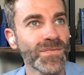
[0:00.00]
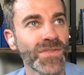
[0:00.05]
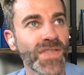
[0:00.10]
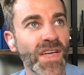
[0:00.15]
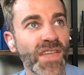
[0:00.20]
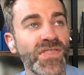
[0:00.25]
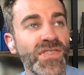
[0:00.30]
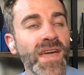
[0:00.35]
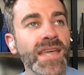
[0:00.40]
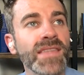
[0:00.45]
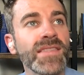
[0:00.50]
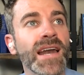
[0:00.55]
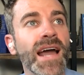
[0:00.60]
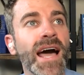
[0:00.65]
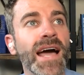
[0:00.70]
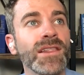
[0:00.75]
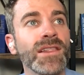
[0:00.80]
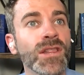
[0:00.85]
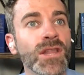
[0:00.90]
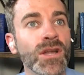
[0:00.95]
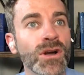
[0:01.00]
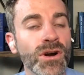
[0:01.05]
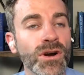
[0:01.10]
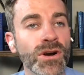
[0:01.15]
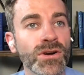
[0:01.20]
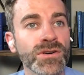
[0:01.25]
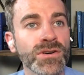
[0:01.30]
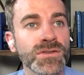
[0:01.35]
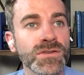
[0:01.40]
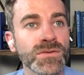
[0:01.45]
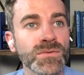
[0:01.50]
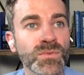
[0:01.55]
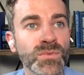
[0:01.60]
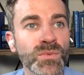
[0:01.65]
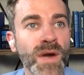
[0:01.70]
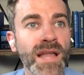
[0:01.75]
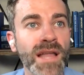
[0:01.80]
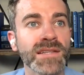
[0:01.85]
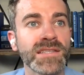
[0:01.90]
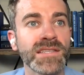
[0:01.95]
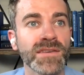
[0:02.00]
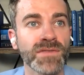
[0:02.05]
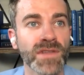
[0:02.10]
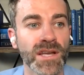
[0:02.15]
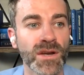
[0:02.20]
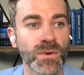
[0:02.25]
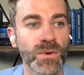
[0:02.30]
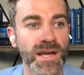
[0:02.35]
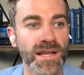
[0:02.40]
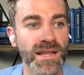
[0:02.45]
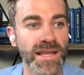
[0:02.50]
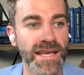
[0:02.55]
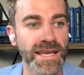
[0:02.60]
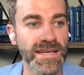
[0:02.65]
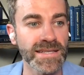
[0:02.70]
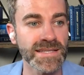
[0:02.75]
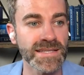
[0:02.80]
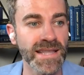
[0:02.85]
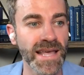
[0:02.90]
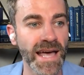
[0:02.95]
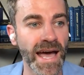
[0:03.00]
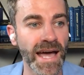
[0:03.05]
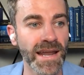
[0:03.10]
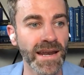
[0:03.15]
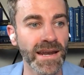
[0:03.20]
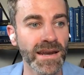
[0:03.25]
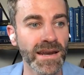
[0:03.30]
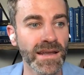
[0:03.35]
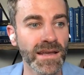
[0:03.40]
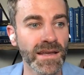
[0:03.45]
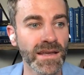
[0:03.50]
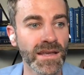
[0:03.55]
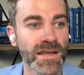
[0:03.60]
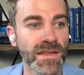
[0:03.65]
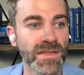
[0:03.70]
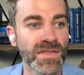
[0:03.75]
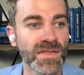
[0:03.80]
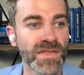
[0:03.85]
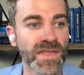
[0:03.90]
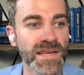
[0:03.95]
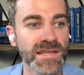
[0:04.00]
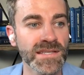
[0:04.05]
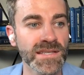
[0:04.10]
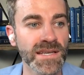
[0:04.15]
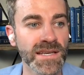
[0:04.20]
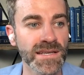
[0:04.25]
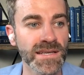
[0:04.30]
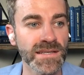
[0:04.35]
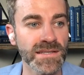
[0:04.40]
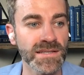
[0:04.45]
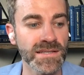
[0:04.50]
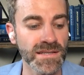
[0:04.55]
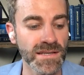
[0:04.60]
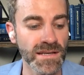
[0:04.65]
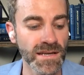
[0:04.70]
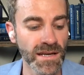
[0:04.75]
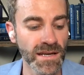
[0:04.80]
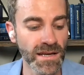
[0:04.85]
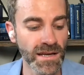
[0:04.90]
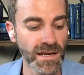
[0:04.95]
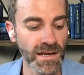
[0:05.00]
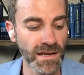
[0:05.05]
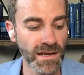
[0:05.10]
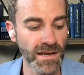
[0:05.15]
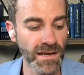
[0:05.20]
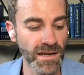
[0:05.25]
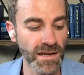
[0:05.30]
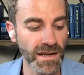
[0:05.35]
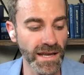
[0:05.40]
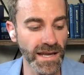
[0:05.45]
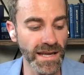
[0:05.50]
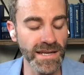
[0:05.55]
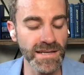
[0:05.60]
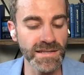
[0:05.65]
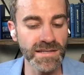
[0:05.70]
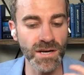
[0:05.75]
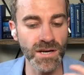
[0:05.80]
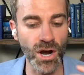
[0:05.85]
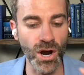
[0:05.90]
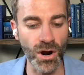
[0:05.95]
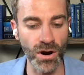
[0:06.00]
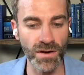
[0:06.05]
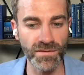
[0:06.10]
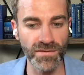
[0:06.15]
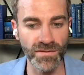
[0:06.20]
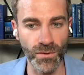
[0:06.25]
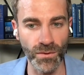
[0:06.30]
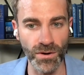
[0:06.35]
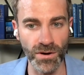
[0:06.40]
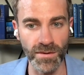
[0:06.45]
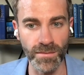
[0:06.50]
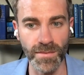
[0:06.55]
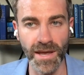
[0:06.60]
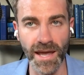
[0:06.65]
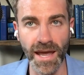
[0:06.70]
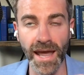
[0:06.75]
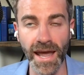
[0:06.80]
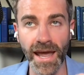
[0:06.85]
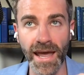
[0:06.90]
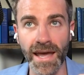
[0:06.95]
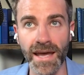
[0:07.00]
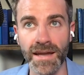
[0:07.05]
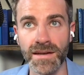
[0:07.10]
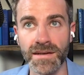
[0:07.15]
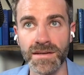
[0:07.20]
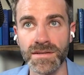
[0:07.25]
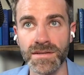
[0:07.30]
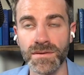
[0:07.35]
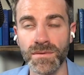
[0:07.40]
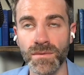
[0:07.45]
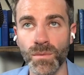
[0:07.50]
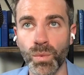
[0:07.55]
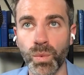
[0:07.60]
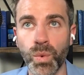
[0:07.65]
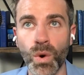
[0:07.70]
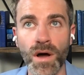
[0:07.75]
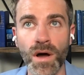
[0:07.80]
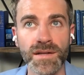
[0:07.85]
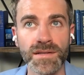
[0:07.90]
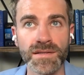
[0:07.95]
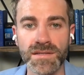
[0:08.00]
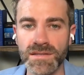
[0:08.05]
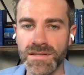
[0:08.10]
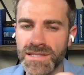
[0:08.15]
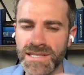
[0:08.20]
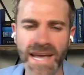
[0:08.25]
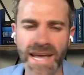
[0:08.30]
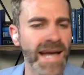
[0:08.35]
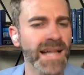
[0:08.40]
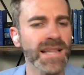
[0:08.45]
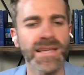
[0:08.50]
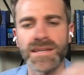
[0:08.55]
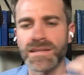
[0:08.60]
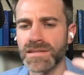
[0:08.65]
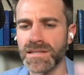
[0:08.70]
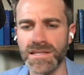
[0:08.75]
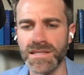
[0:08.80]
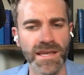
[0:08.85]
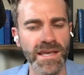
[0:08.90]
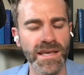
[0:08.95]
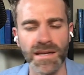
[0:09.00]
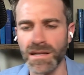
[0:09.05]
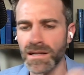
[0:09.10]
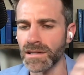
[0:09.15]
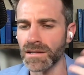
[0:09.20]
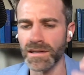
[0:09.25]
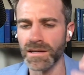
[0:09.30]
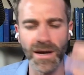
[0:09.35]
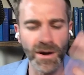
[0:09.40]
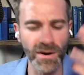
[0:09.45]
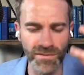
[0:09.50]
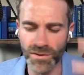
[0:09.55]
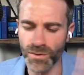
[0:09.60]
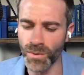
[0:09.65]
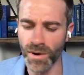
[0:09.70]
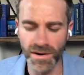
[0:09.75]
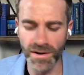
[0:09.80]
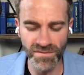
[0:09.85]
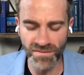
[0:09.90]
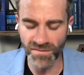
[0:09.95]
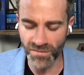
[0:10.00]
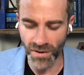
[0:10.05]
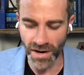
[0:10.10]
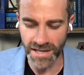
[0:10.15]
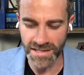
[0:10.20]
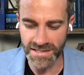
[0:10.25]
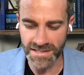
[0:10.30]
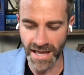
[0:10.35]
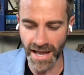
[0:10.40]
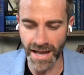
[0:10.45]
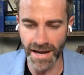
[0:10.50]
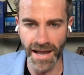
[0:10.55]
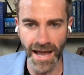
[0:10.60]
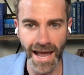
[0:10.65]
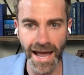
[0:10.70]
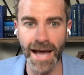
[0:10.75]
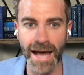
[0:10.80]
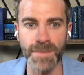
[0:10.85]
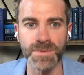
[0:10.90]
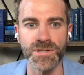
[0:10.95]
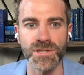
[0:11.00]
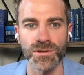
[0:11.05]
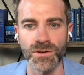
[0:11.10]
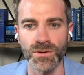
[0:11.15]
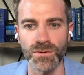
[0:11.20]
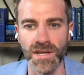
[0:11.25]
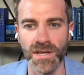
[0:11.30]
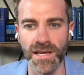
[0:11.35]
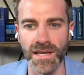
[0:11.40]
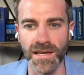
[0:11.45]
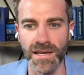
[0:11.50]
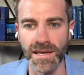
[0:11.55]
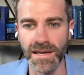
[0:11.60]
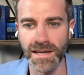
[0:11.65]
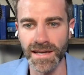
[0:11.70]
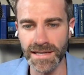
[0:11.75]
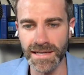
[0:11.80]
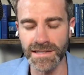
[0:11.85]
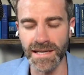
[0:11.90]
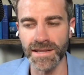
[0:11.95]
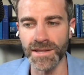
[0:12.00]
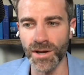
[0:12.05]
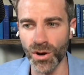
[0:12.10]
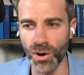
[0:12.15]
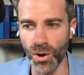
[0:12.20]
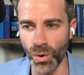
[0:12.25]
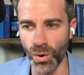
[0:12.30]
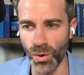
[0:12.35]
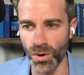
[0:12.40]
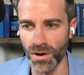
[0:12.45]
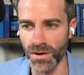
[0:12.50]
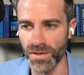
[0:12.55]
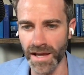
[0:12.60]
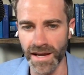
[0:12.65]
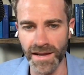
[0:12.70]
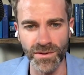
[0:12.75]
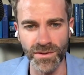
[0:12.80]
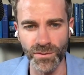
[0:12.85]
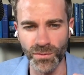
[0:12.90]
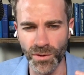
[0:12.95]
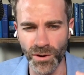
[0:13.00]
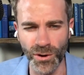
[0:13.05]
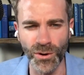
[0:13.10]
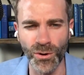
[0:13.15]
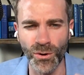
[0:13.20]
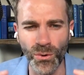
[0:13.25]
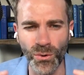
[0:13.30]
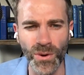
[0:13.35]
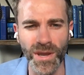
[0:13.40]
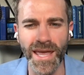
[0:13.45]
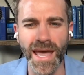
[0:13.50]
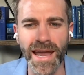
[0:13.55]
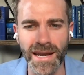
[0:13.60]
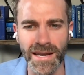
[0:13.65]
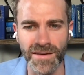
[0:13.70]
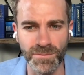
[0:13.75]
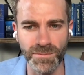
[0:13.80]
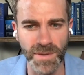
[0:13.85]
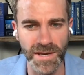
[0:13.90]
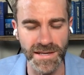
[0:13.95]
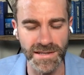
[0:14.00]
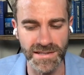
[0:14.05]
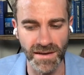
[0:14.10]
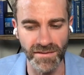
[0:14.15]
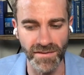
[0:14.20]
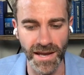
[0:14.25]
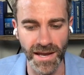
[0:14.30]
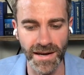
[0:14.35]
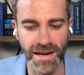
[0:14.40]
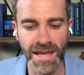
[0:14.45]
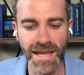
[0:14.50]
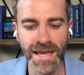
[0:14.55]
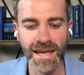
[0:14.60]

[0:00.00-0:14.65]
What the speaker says: thing that I learned relatively quickly is that it is an art form, and one's talent, skill, however you want to phrase that, absolutely is at the core, like the creative piece of it.